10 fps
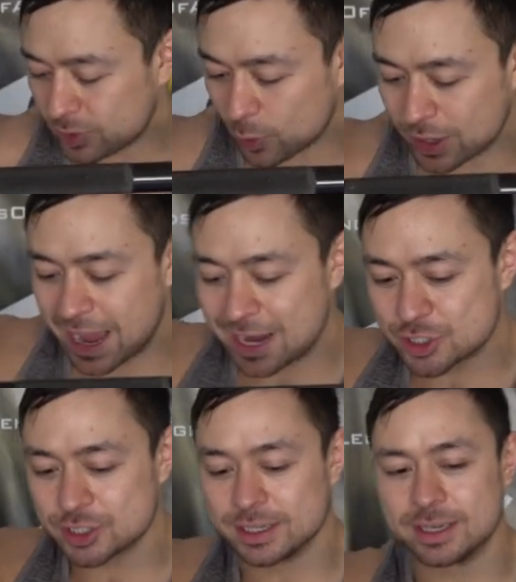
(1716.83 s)
what
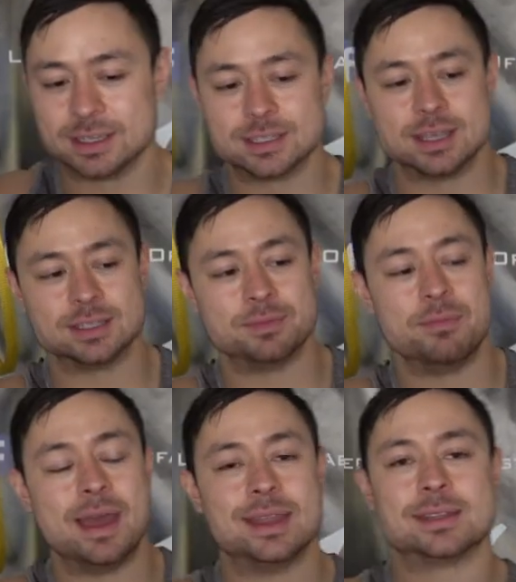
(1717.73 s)
actually is, is
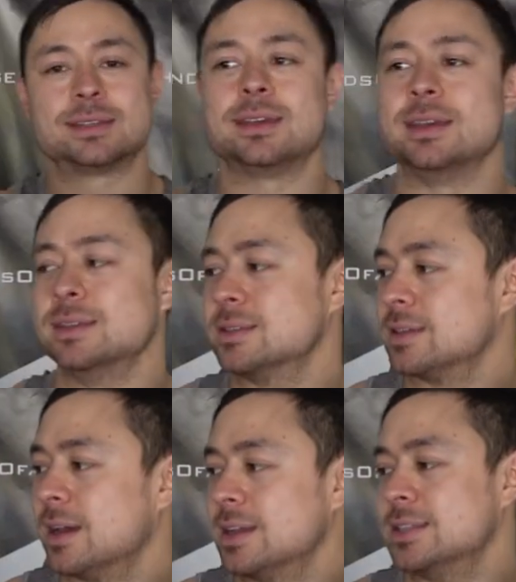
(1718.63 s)
meant
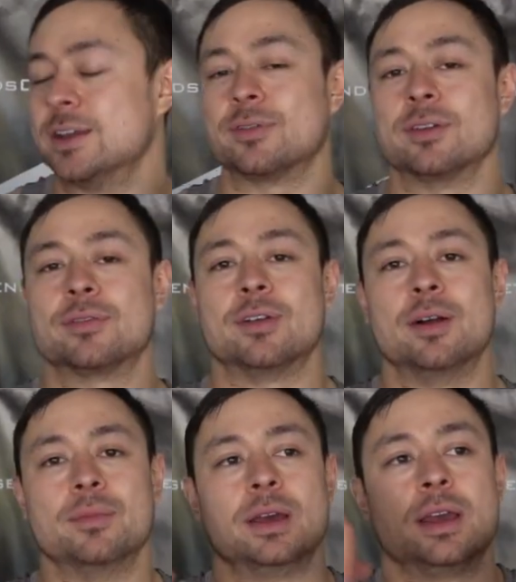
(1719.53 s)
is uh, different
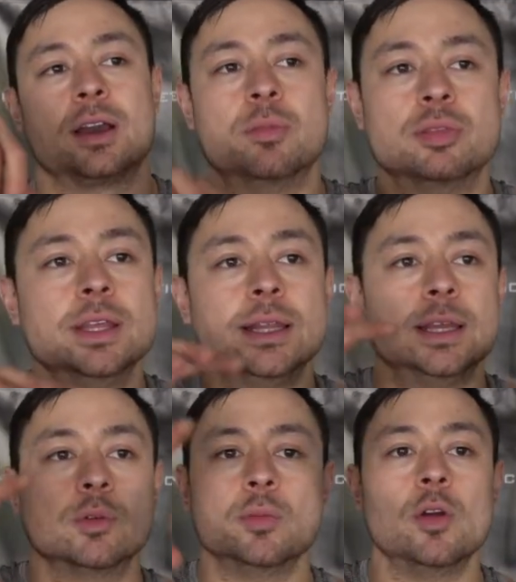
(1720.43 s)
from
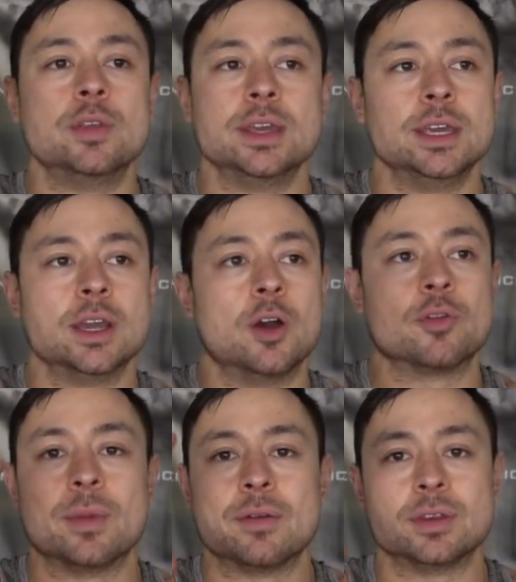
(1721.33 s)
completely remove the ego
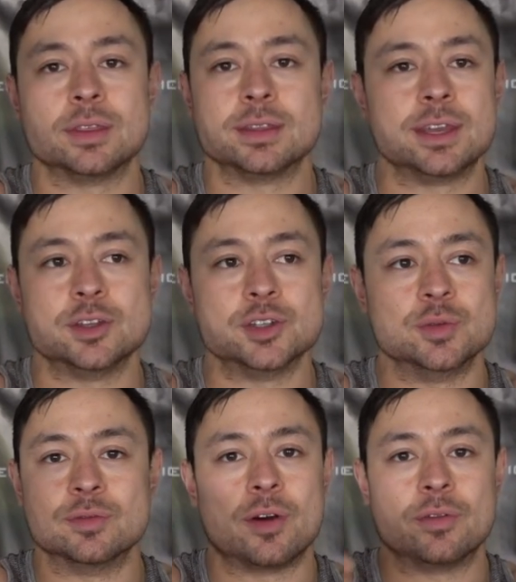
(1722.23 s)
from everything that you
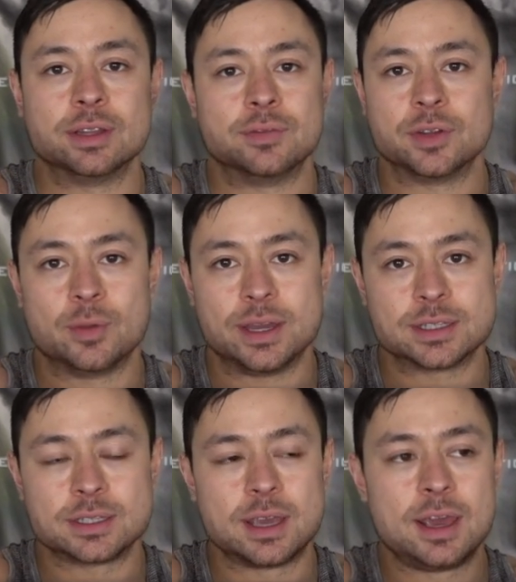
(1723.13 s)
do involving lifting
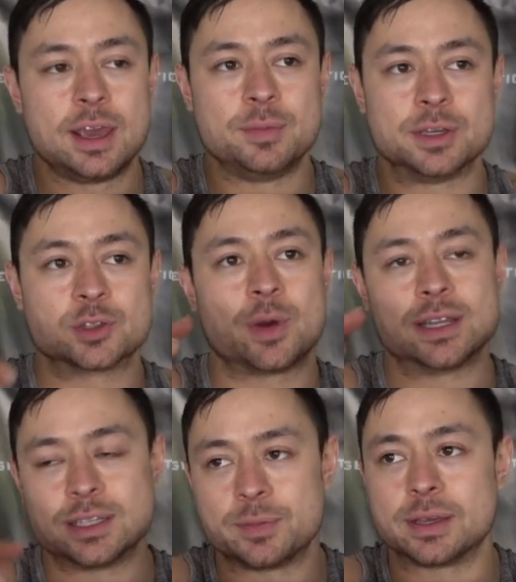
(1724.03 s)
weights. Because
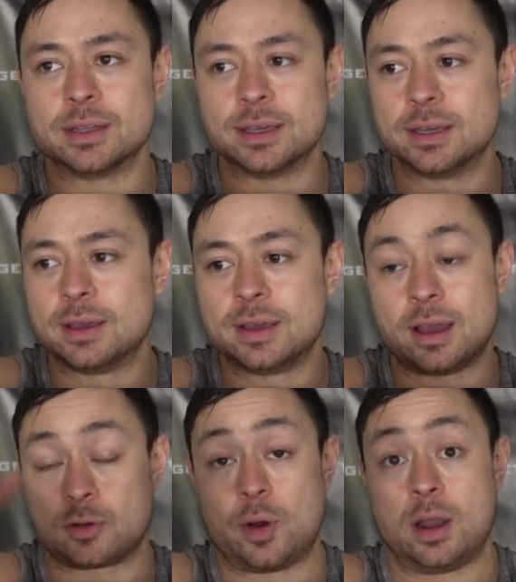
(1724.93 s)
quite typically,
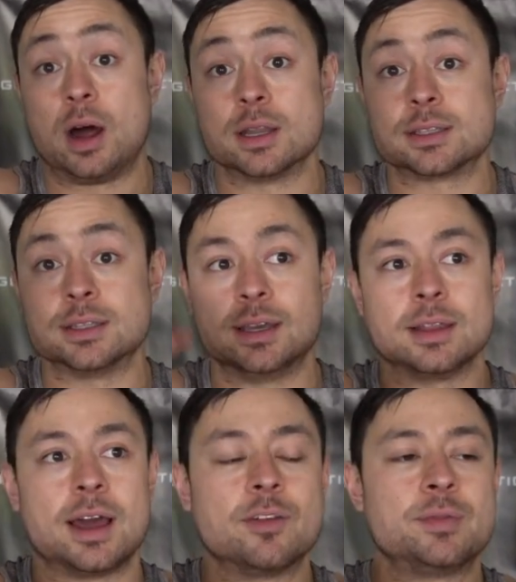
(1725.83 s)
quite honestly, a
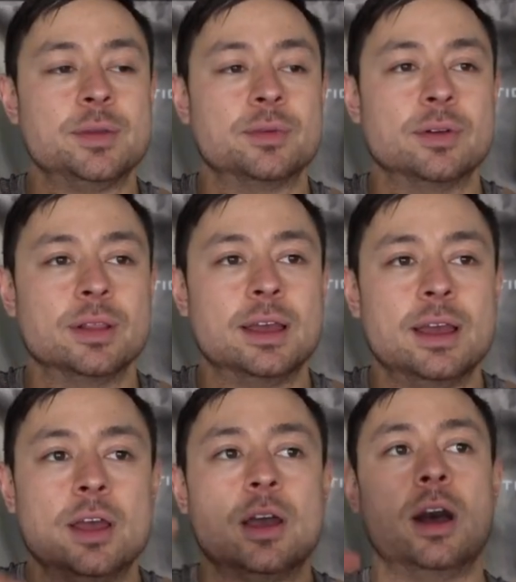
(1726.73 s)
lot of people
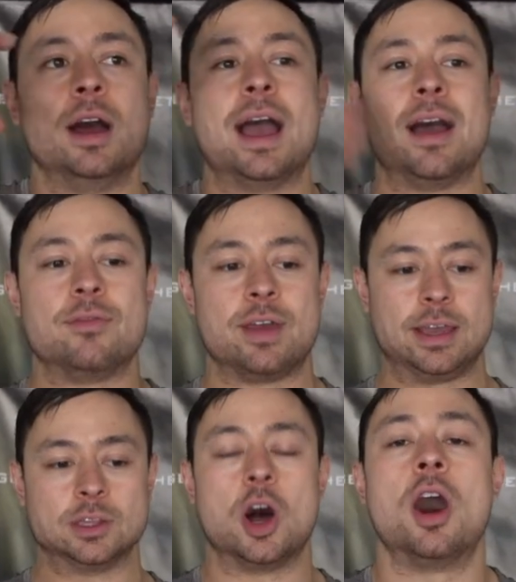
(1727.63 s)
uh, have
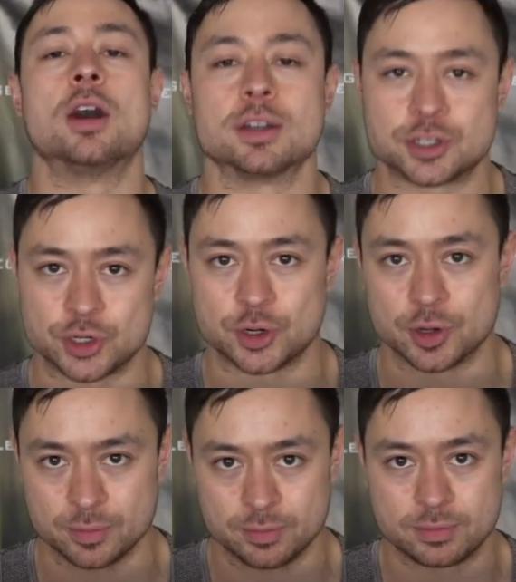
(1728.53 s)
a
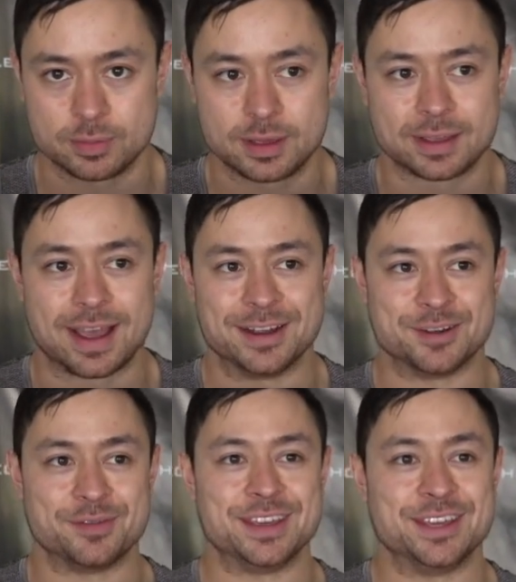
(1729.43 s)
long-term kind
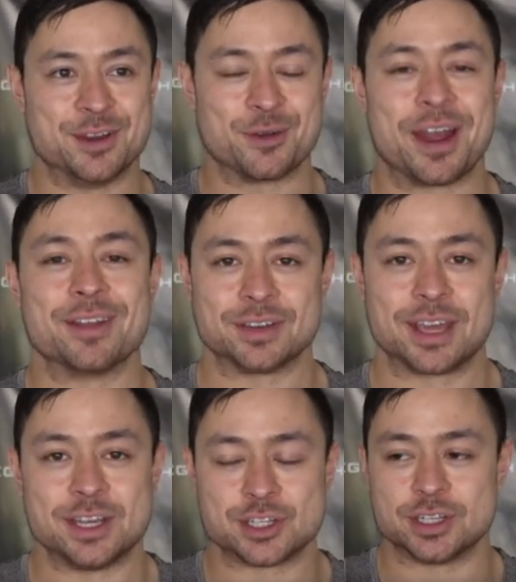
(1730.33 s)
of ego
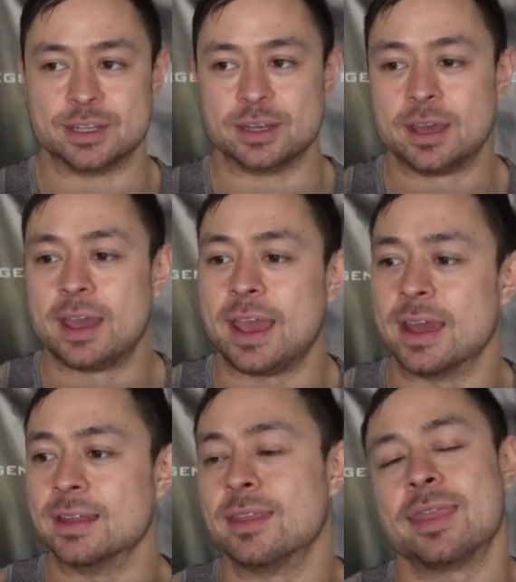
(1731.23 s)
gratification.
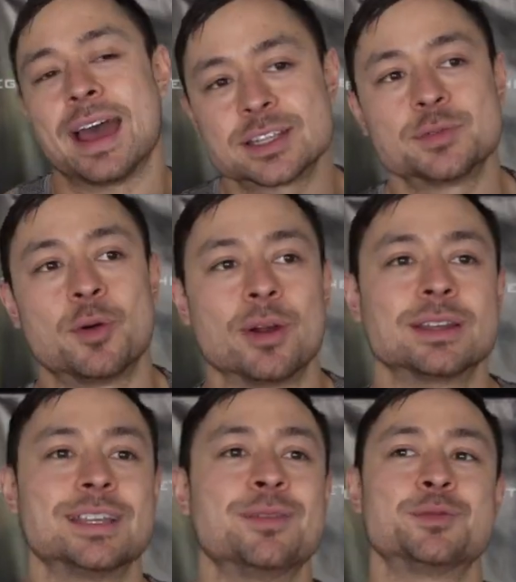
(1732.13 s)
And that's more
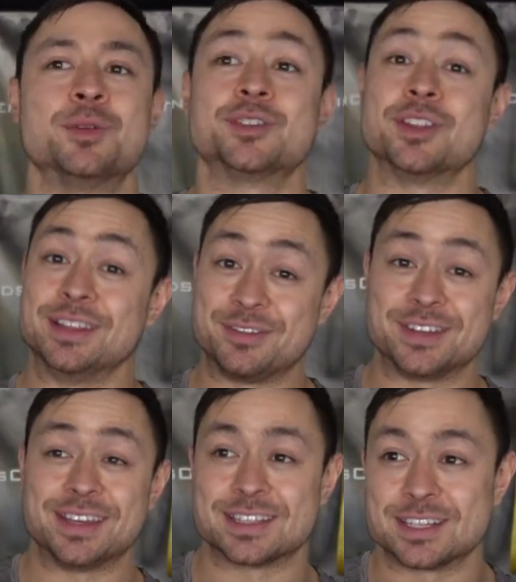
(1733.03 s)
acceptable to
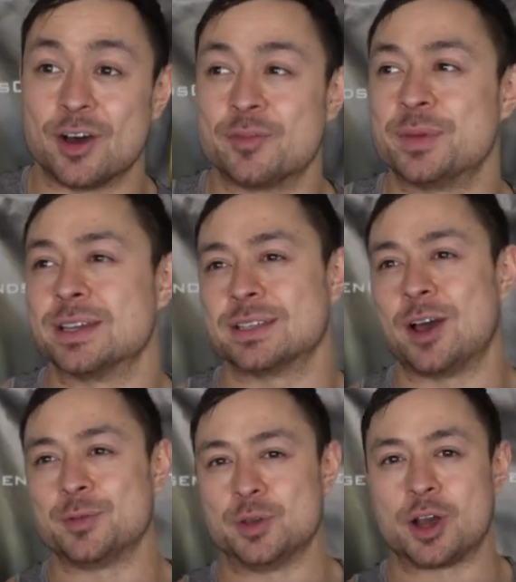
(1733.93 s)
lifting itself because it
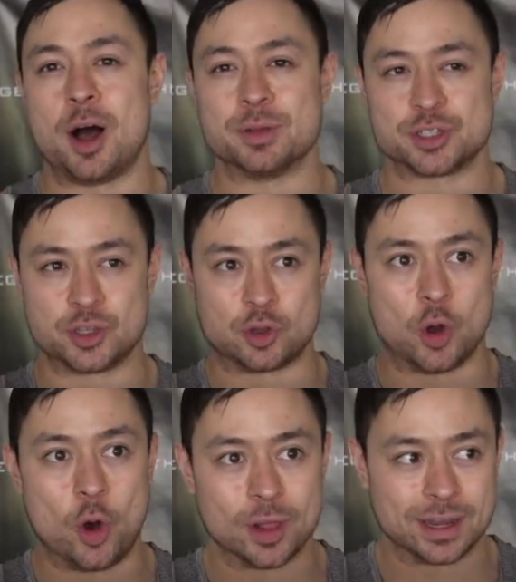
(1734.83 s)
helps you accomplish the
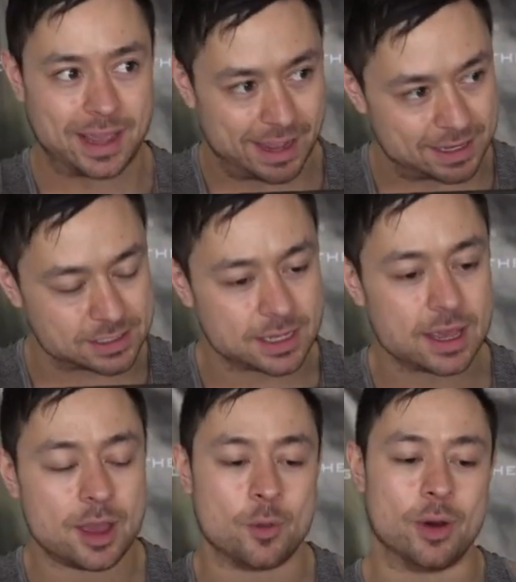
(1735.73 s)
goal at hand.
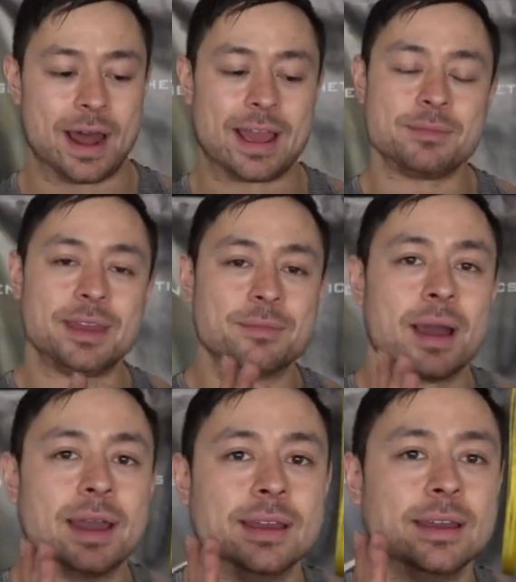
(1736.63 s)
What I mean
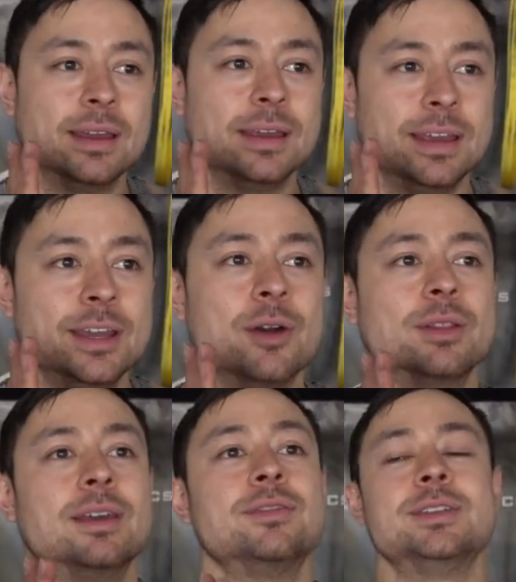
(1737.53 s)
by ego
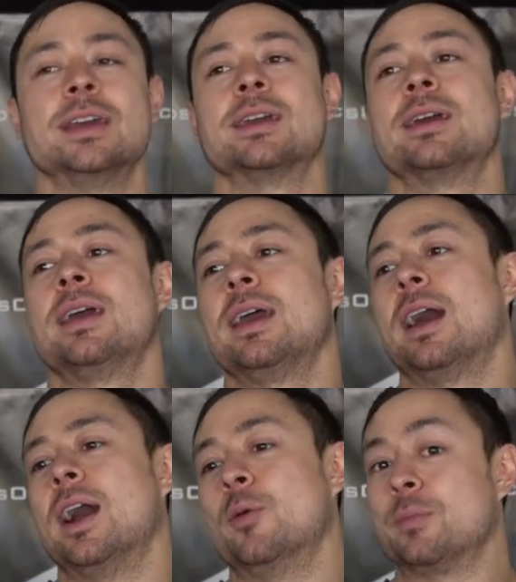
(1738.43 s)
lifting,
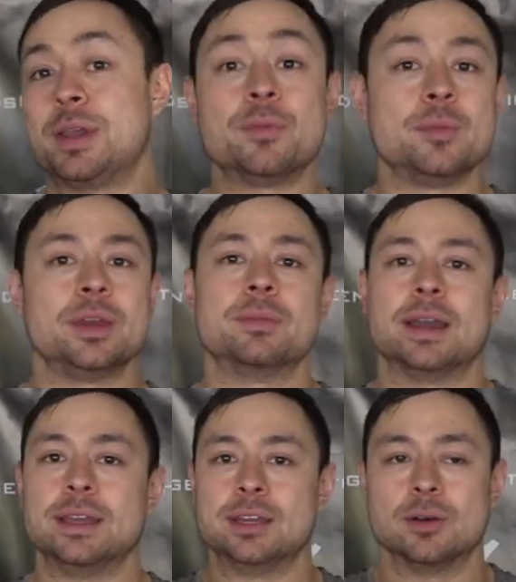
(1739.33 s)
uh, what people mean
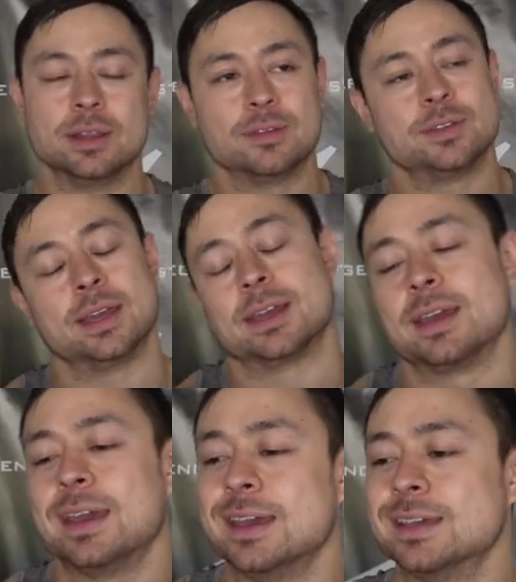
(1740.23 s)
by ego
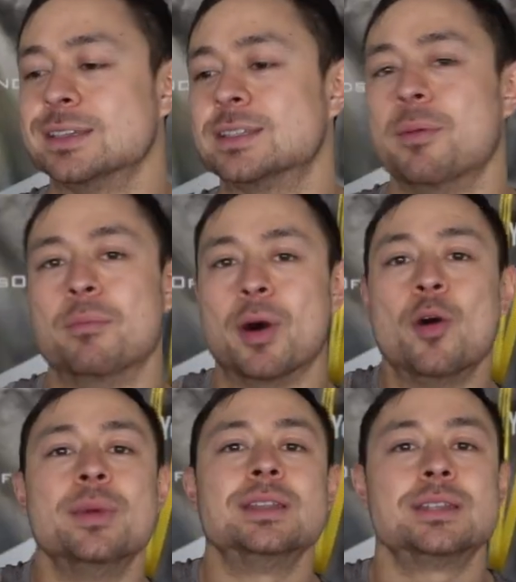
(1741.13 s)
lifting is
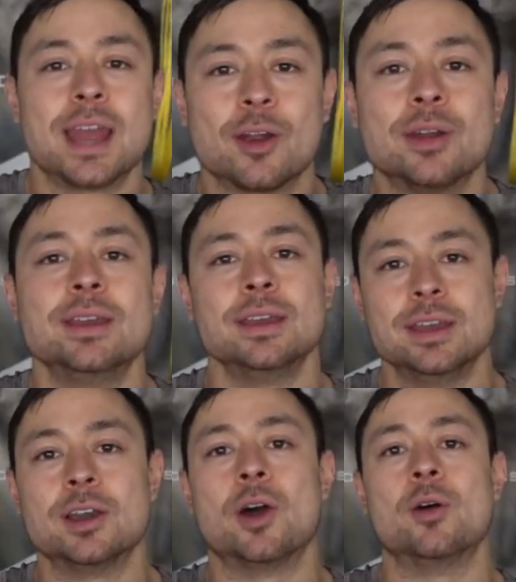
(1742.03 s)
momentary
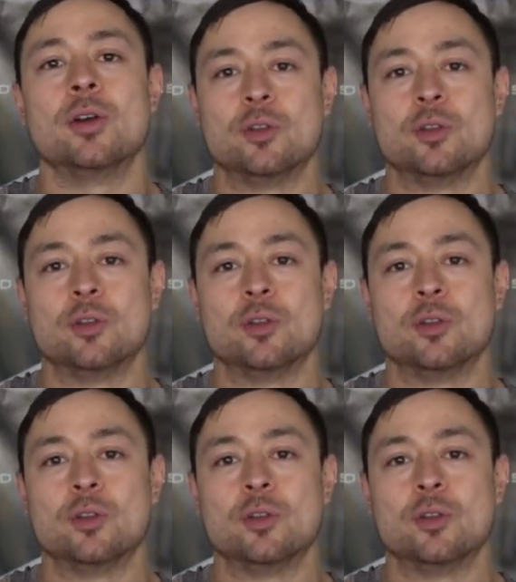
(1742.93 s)
ego